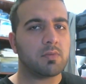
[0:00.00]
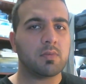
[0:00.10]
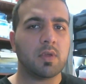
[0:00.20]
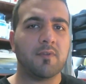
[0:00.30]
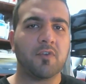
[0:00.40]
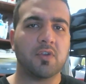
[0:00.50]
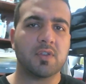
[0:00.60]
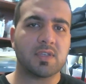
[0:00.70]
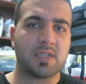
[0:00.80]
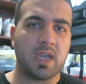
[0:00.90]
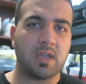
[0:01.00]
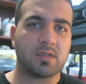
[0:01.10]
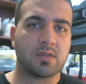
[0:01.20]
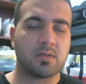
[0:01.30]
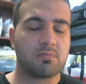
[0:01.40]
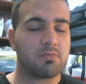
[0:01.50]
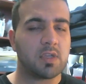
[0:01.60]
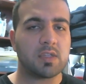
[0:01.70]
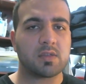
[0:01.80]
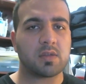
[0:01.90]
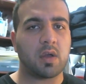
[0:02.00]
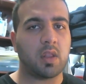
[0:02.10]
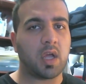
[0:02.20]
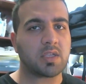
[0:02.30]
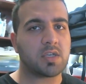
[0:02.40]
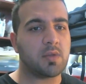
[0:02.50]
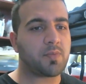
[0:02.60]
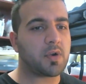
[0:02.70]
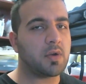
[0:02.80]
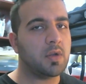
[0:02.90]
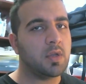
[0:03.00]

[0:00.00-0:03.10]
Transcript: If you're in the States, it's a lot cheaper.